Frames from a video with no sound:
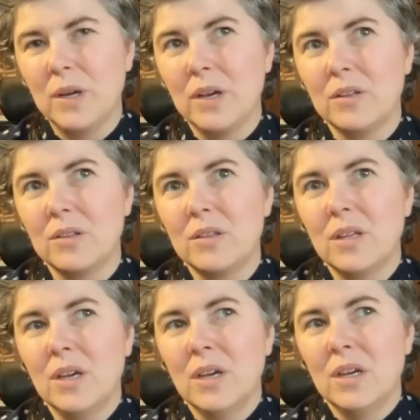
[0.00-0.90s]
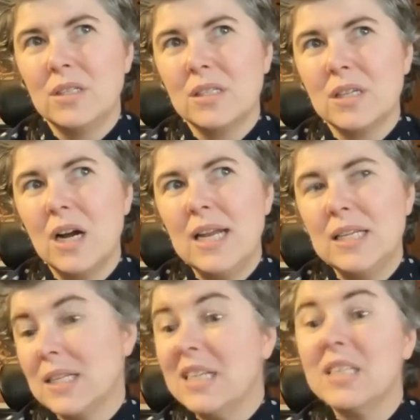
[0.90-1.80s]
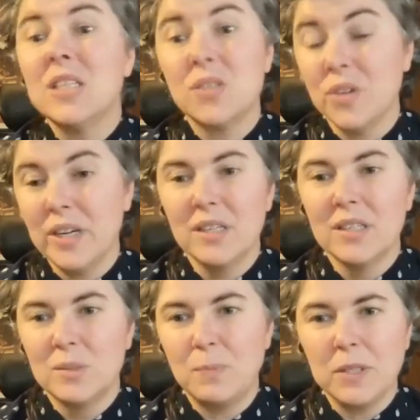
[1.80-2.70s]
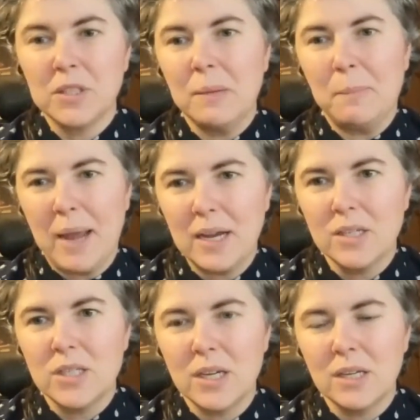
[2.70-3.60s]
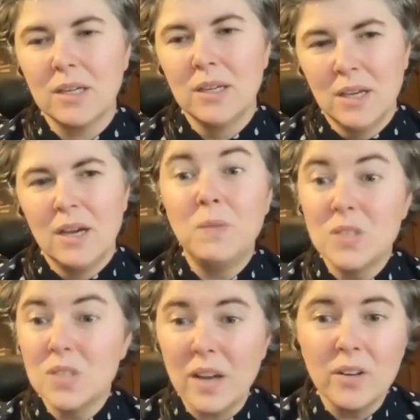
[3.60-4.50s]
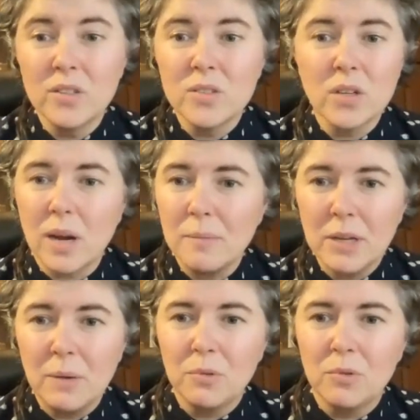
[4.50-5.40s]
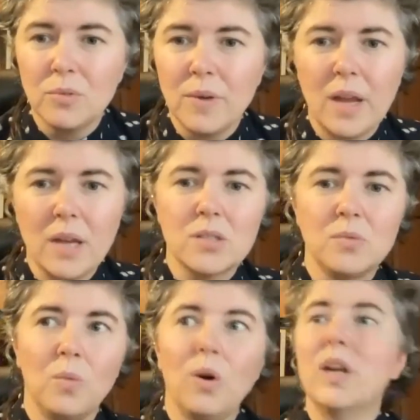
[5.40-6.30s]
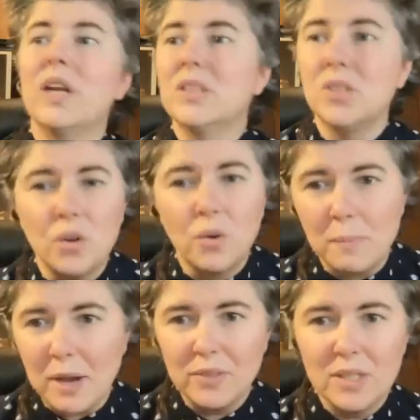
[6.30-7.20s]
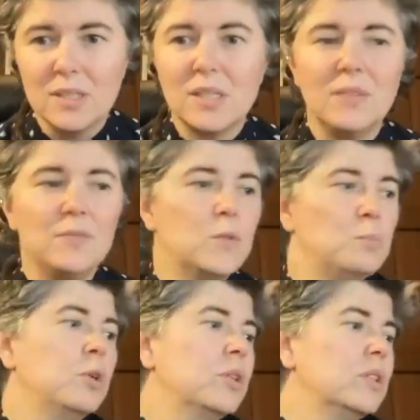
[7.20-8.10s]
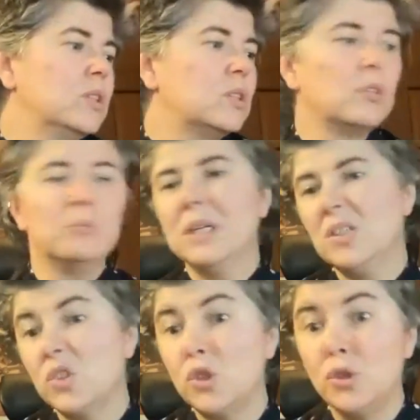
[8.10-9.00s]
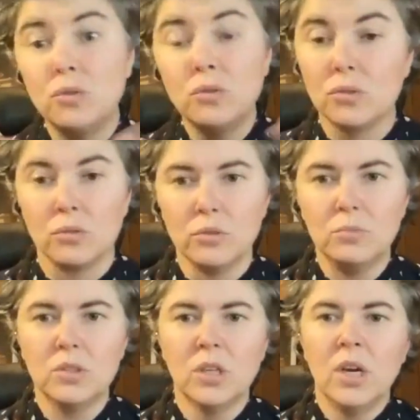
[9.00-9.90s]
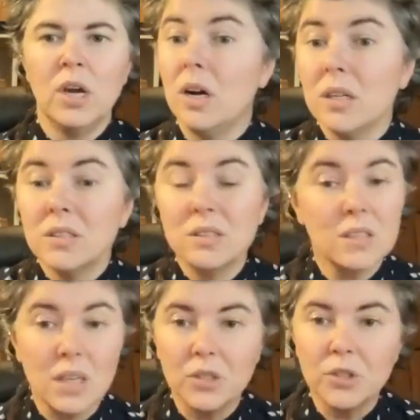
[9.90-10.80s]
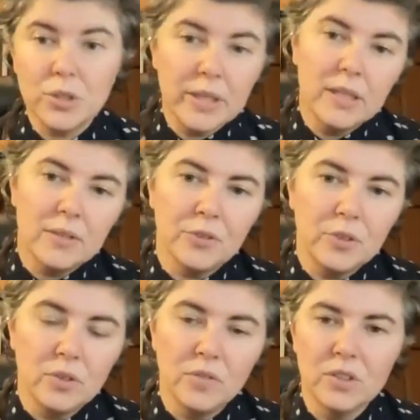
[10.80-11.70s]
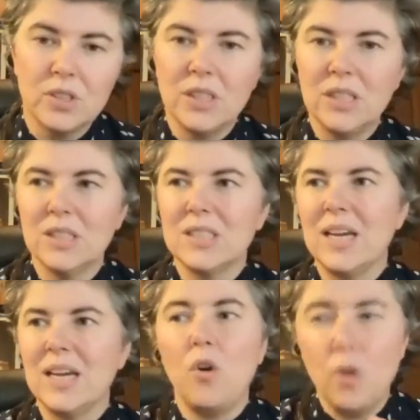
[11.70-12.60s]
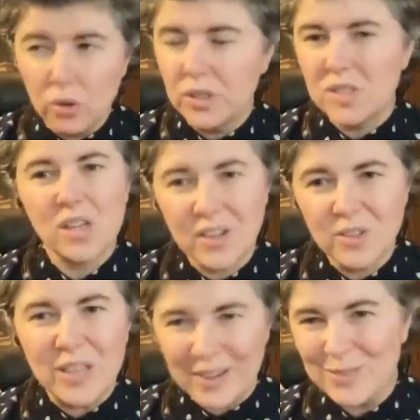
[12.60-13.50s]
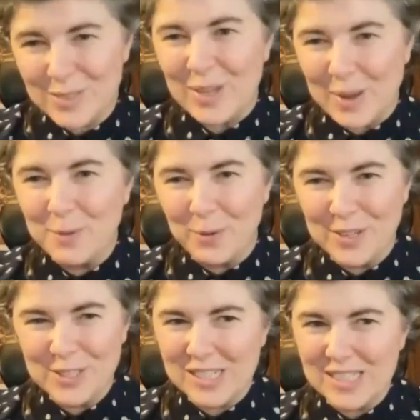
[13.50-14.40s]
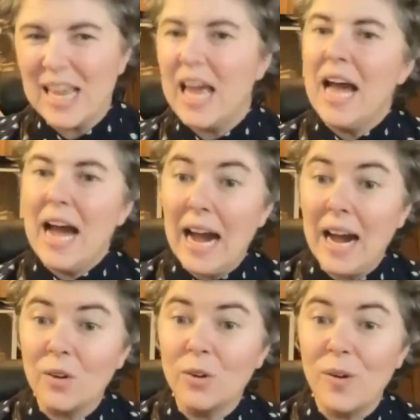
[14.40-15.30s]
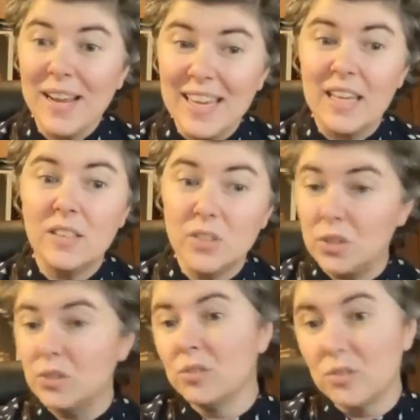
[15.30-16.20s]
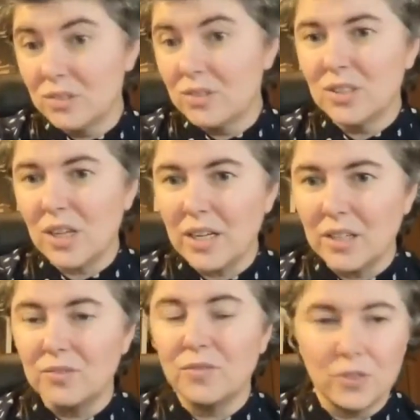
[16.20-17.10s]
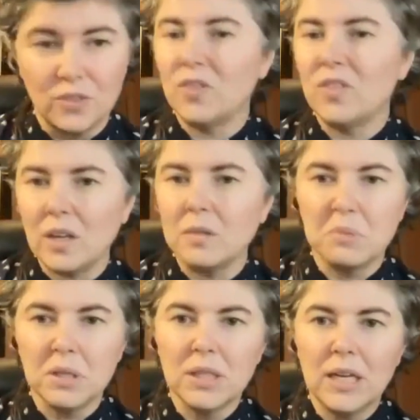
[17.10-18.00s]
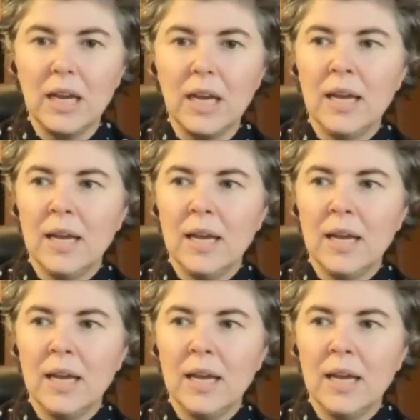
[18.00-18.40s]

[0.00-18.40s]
with design as an industry, especially in packaging. Designers are coming up through the ranks wanting to know about this. I've spoken to so many student groups across the country at different universities, and all the designers have the same questions. How do I get into designing for sustainability?